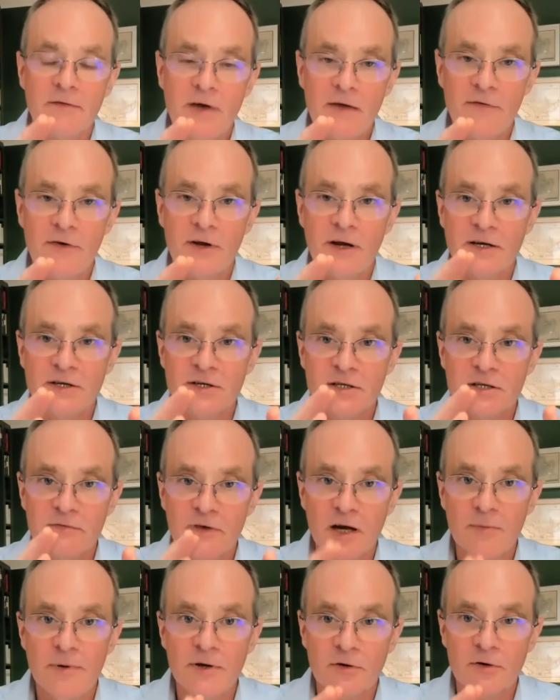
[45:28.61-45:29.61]
of effort into
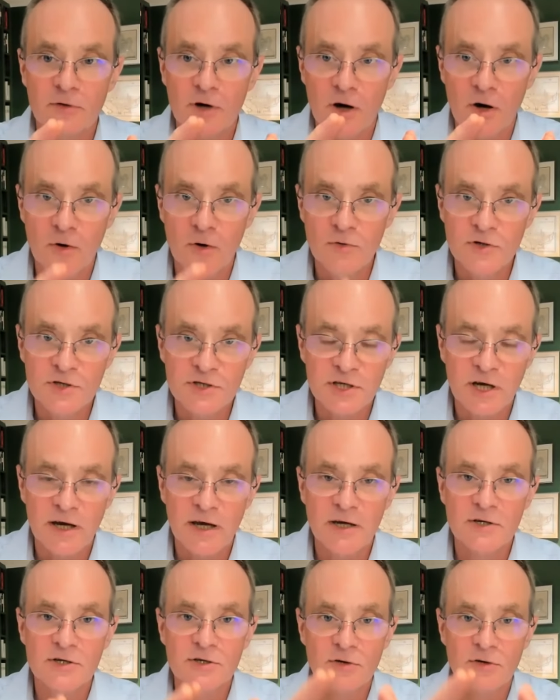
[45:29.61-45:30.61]
developing your own
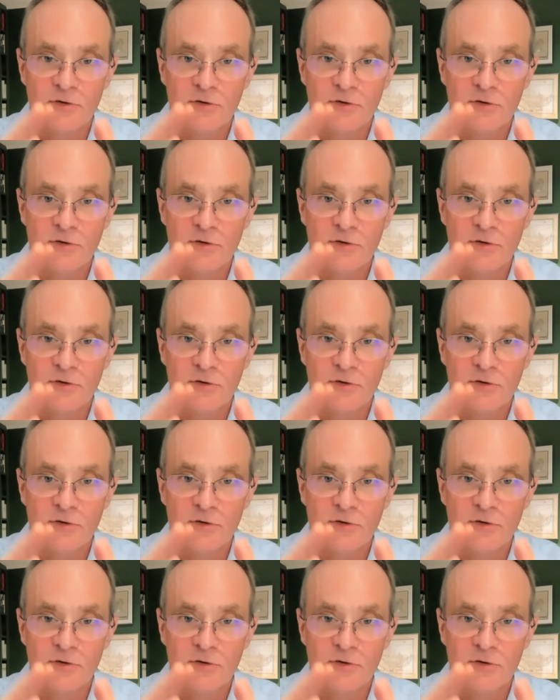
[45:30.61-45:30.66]
science,